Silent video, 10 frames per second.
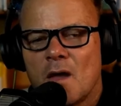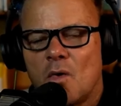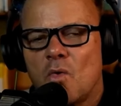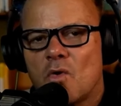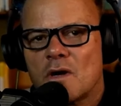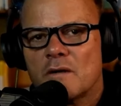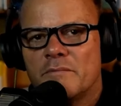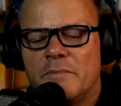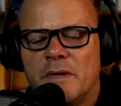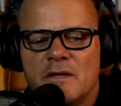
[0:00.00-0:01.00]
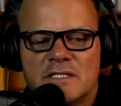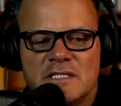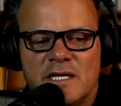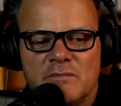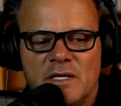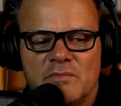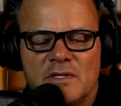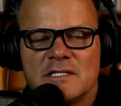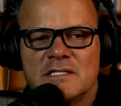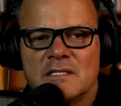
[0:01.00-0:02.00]
Or better said, maybe
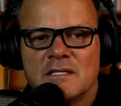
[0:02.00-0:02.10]
is